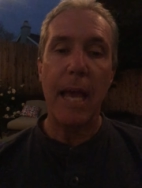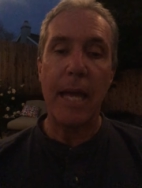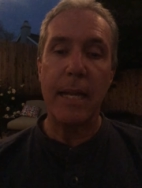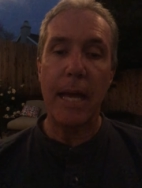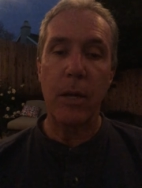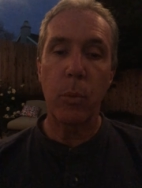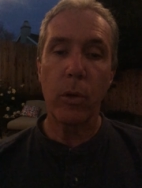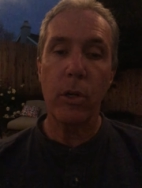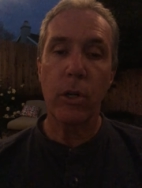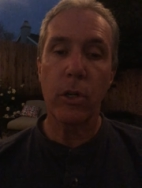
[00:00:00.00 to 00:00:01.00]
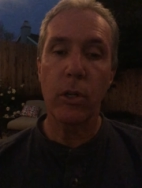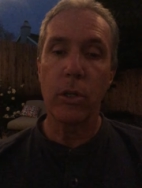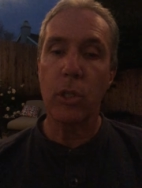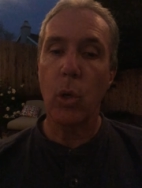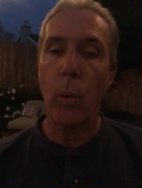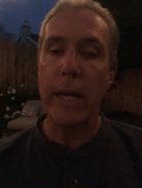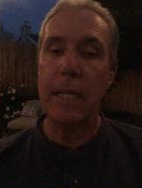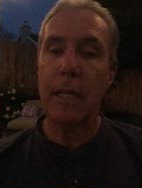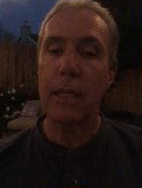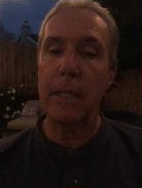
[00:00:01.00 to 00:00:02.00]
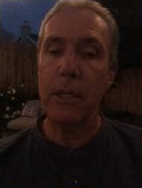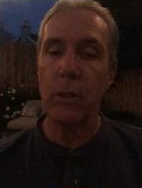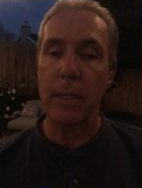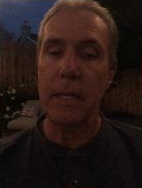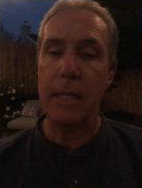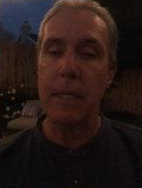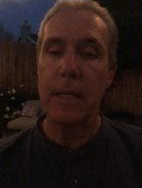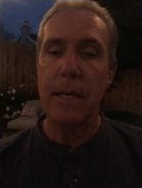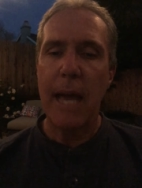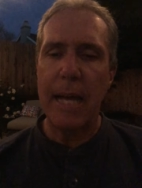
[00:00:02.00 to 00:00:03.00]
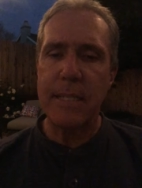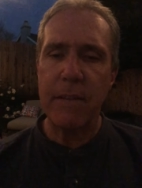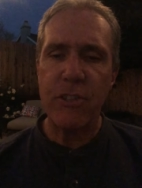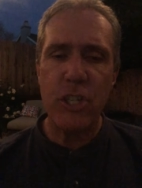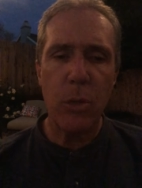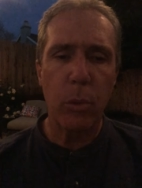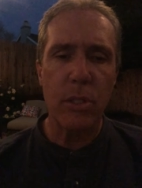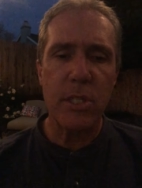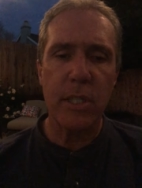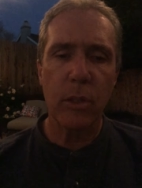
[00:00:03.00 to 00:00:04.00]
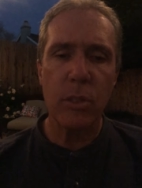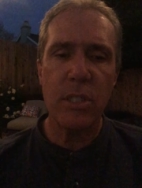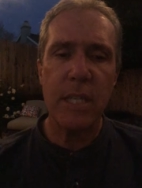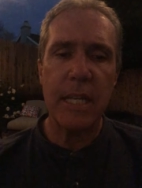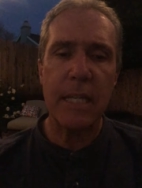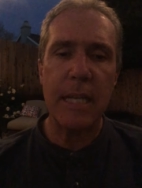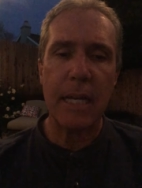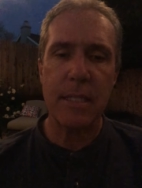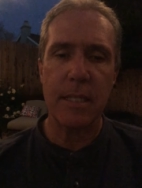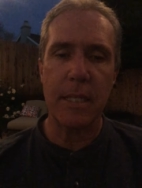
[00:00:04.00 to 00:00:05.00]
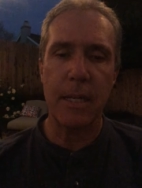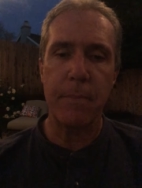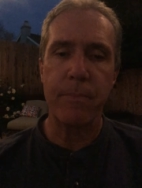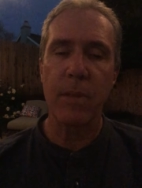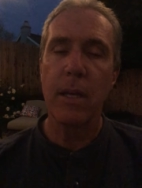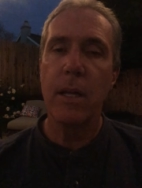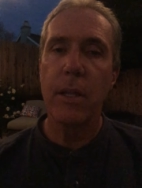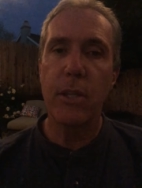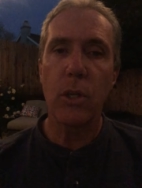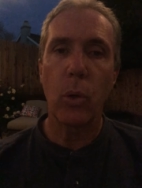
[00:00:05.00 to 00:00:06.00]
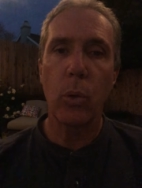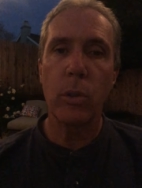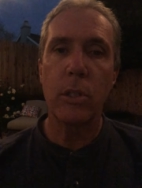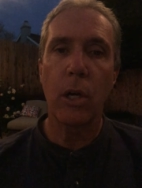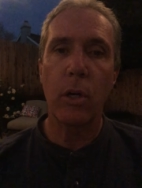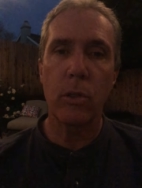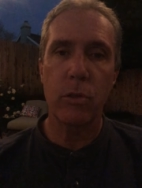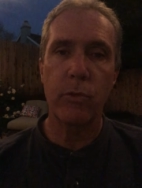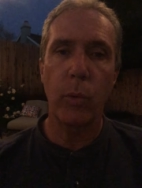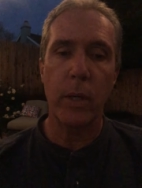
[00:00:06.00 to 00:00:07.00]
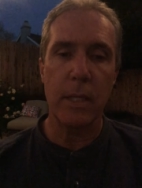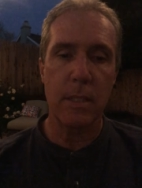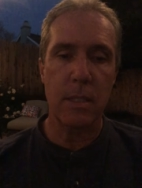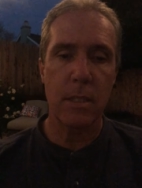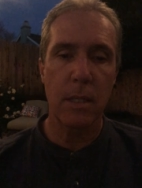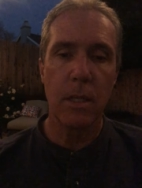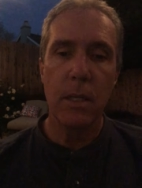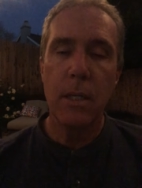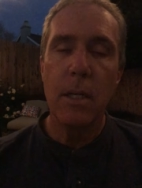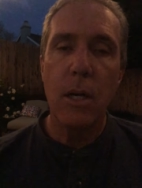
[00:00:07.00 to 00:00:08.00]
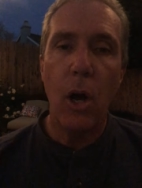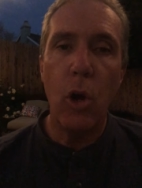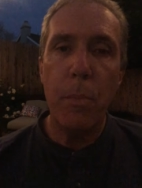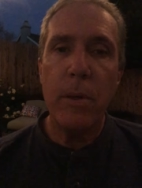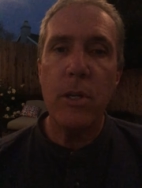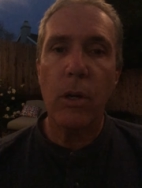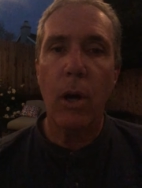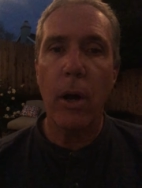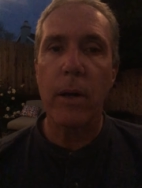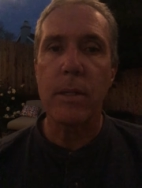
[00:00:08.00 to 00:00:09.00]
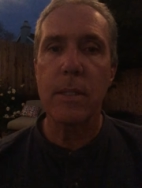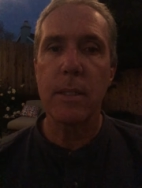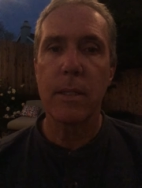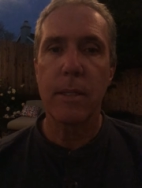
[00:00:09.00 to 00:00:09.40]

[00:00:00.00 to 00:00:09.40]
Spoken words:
and Edward heard quite clearly, as if she were still sitting next to him, the old doll's voice. Open your heart,